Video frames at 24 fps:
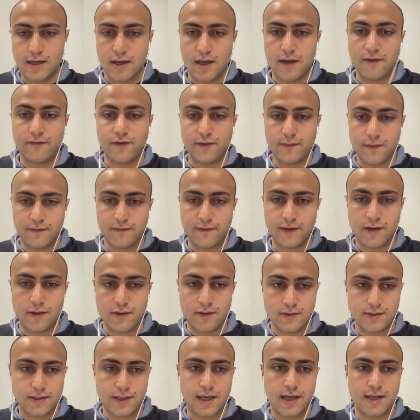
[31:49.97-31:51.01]
And from the video
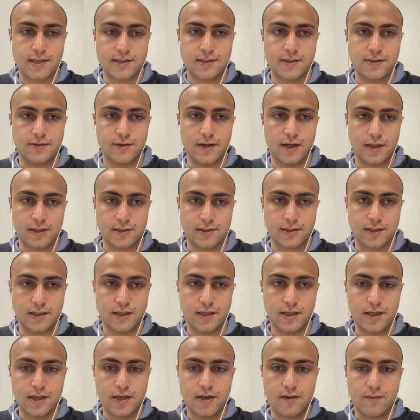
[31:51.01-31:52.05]
use case, you
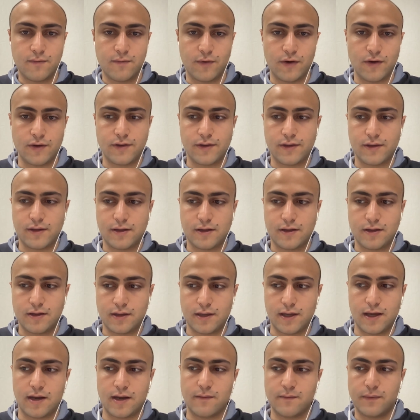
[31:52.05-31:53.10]
actually both
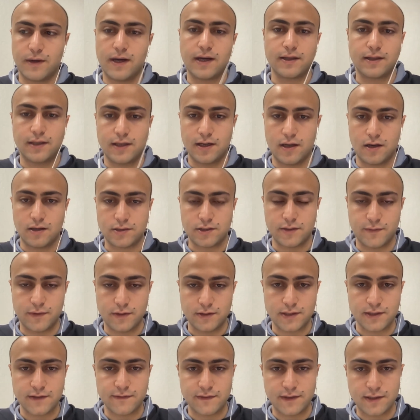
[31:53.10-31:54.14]
can impact the
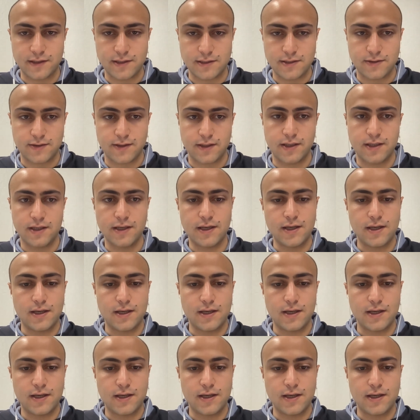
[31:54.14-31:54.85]
automotive industry.